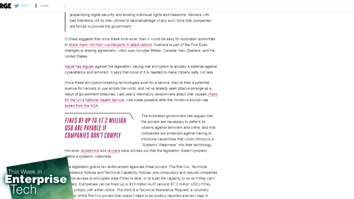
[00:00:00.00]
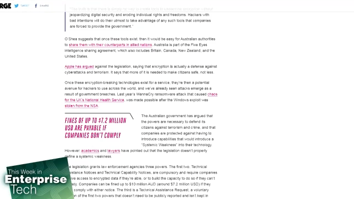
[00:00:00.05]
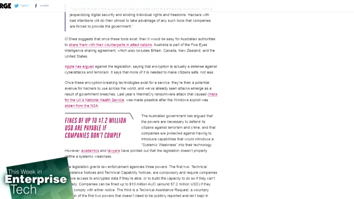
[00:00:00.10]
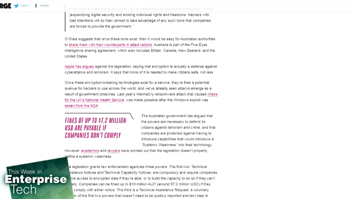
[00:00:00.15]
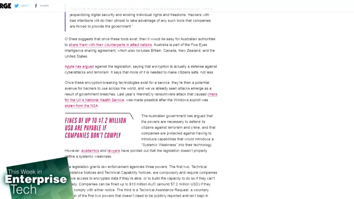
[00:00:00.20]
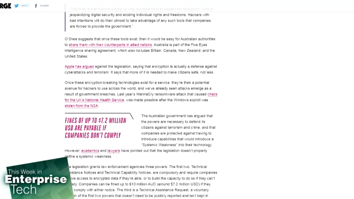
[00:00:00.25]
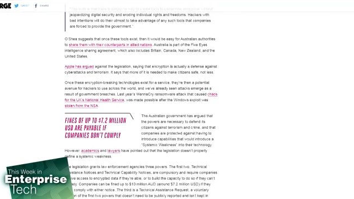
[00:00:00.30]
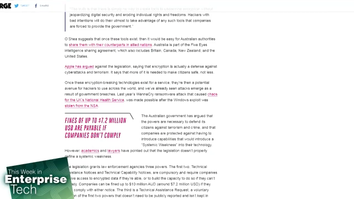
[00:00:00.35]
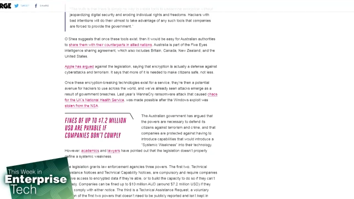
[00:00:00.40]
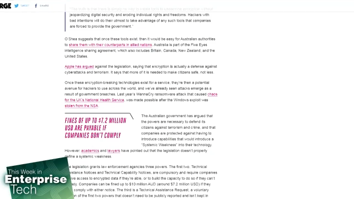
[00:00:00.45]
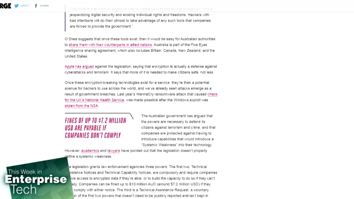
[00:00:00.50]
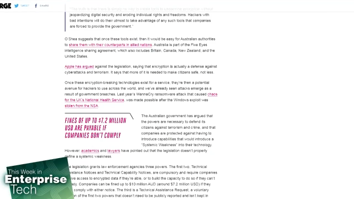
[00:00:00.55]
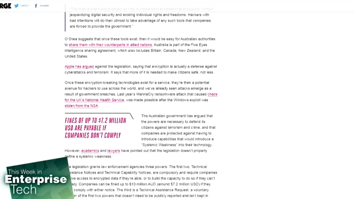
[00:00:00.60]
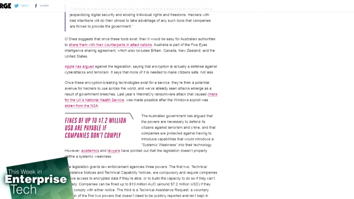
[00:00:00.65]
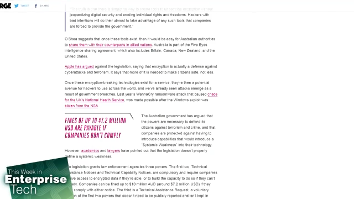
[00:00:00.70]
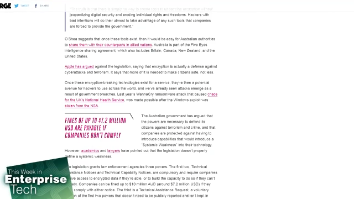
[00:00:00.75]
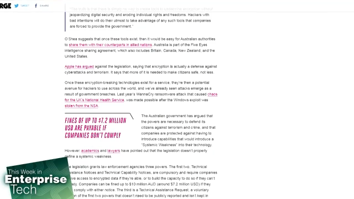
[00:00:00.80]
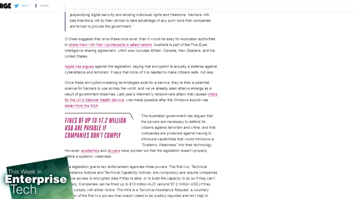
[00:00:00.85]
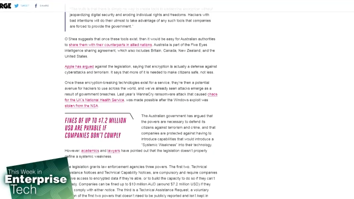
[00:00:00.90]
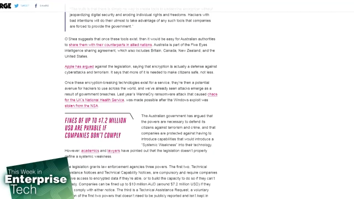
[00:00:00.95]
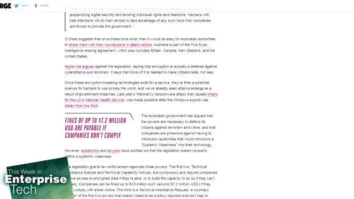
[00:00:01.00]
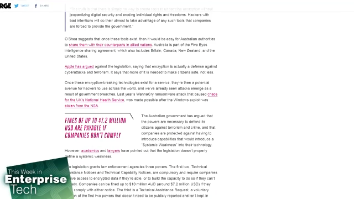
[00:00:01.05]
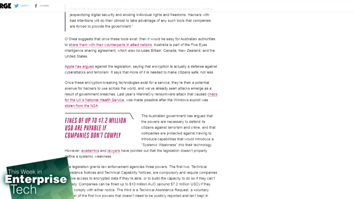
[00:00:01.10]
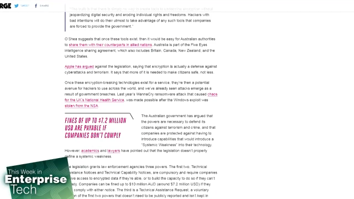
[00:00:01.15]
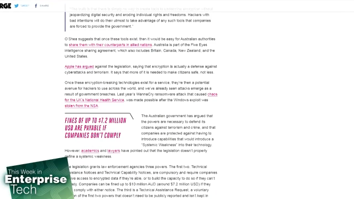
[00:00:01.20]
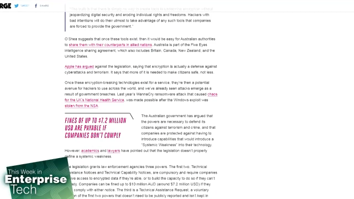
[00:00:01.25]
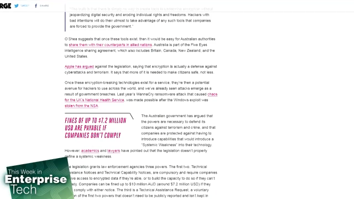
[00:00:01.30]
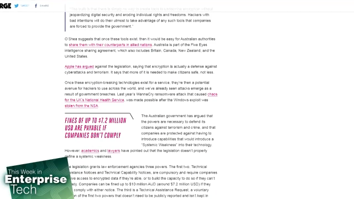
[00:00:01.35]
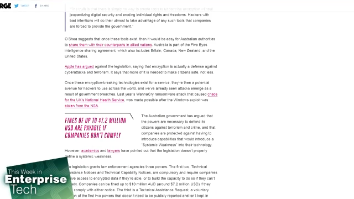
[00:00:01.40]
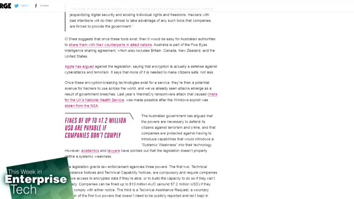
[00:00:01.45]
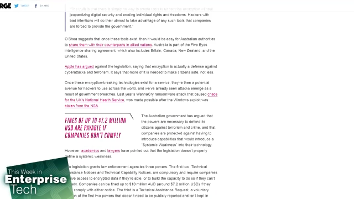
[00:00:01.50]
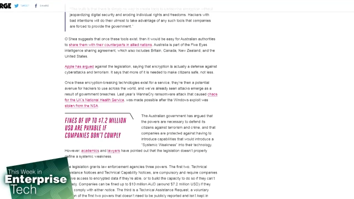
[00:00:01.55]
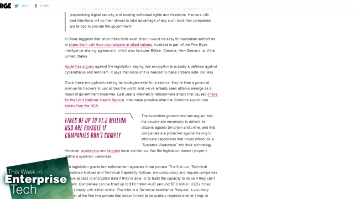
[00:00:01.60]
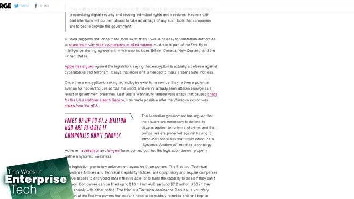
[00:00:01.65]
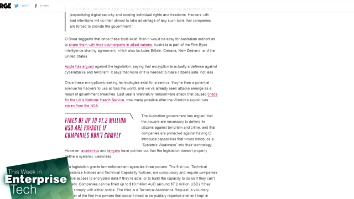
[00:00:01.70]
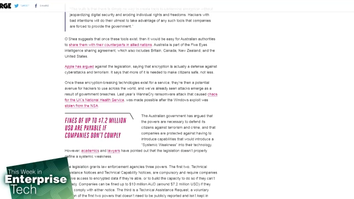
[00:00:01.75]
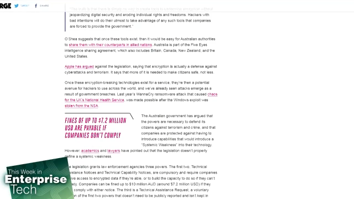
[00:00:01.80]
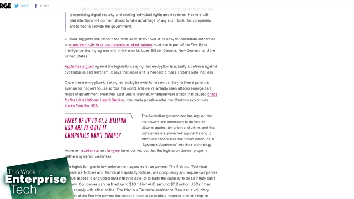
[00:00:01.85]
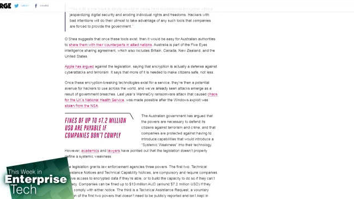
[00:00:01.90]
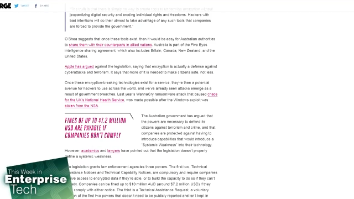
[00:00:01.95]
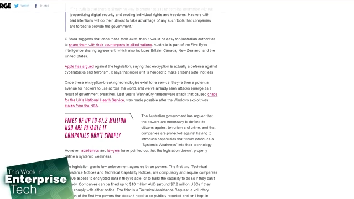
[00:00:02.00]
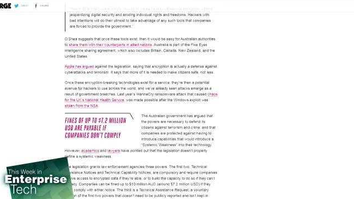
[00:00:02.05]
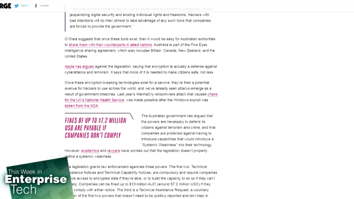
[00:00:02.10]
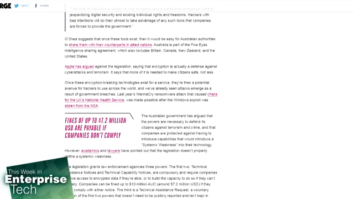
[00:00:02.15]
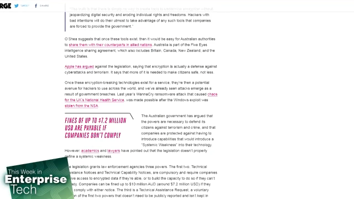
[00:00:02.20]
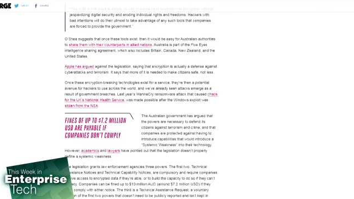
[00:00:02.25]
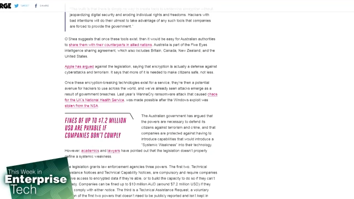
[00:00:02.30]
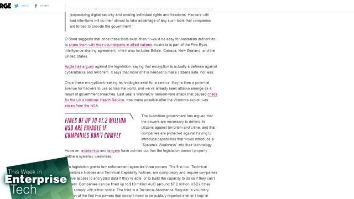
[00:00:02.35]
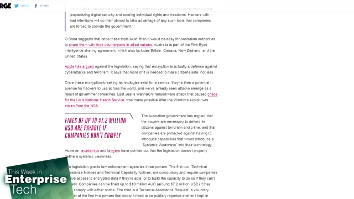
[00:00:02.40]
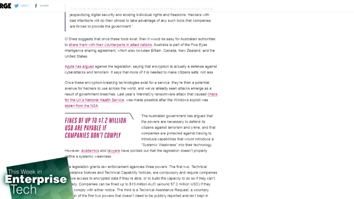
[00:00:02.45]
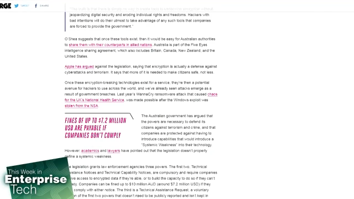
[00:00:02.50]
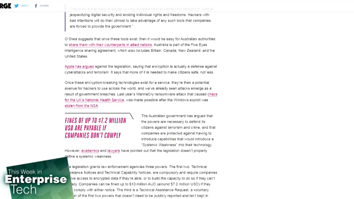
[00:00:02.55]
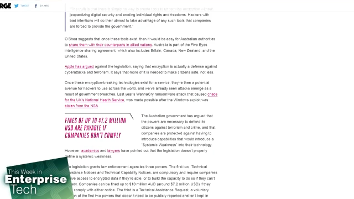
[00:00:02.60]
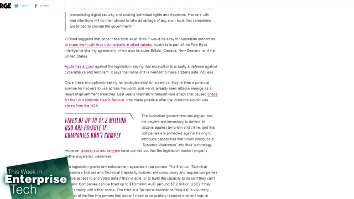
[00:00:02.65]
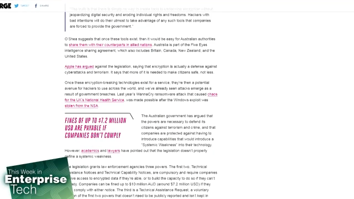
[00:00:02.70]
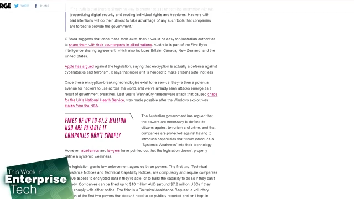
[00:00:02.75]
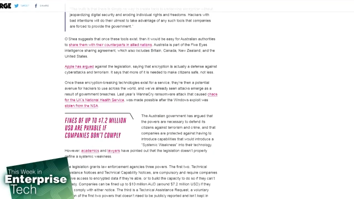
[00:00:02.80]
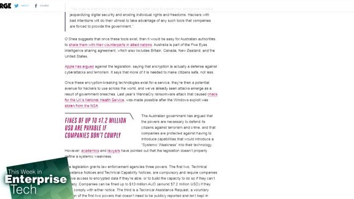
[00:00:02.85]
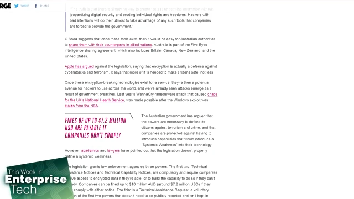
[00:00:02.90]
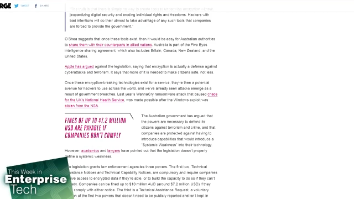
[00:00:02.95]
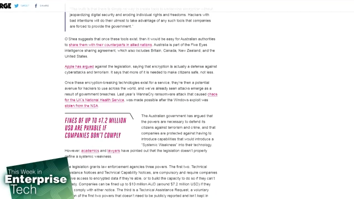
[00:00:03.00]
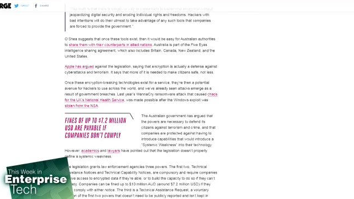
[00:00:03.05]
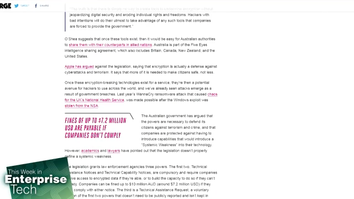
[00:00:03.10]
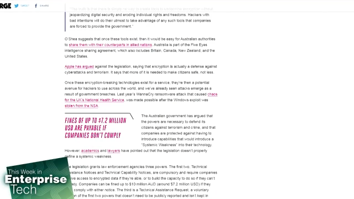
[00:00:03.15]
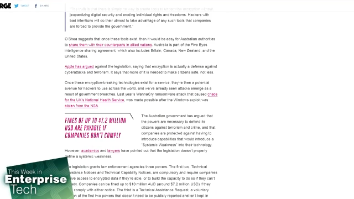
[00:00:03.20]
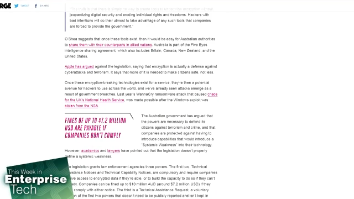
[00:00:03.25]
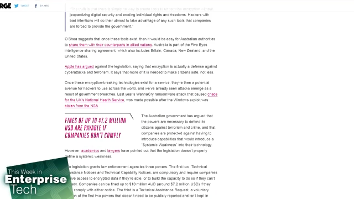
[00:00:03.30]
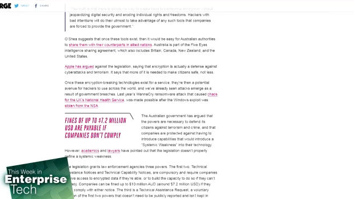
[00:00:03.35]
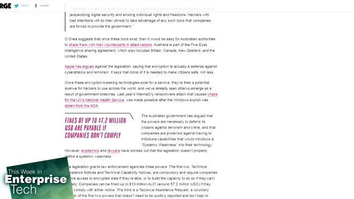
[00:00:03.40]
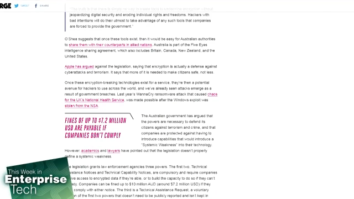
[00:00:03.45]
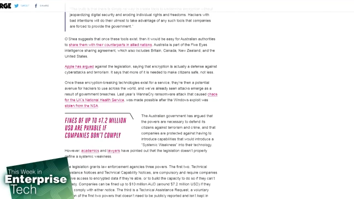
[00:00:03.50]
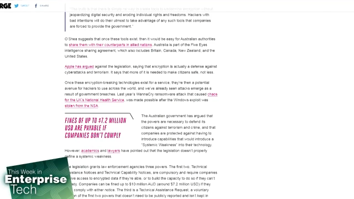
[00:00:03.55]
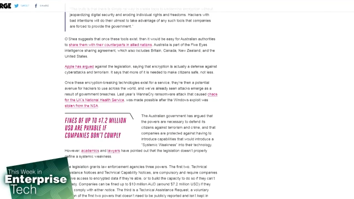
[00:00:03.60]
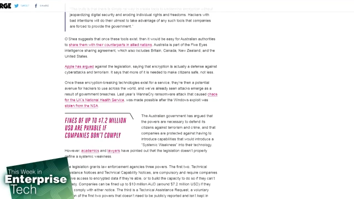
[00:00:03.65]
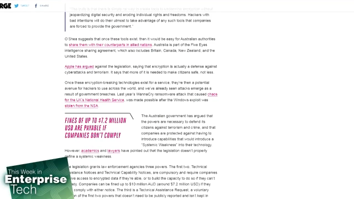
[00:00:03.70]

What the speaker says: (no speaker visible)